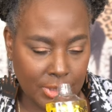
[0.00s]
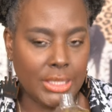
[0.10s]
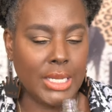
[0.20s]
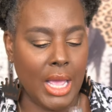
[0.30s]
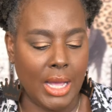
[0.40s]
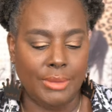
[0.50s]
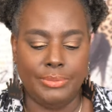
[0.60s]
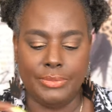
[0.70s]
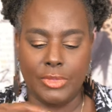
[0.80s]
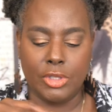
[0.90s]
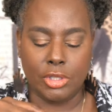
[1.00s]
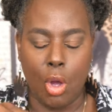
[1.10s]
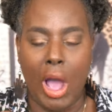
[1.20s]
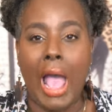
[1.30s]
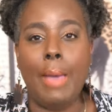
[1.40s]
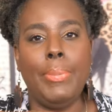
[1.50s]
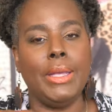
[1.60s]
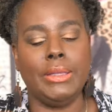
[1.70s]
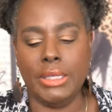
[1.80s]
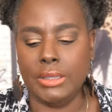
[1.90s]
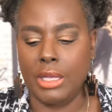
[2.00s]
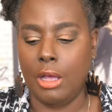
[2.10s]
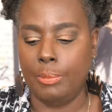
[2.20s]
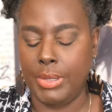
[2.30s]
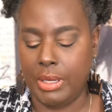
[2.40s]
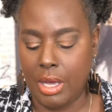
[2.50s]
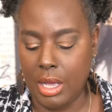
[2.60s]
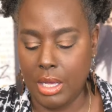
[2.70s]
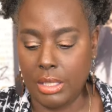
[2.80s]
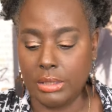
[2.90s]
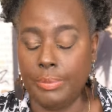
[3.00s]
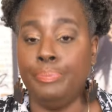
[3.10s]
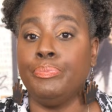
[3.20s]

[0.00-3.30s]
Yeah. So I picked this up because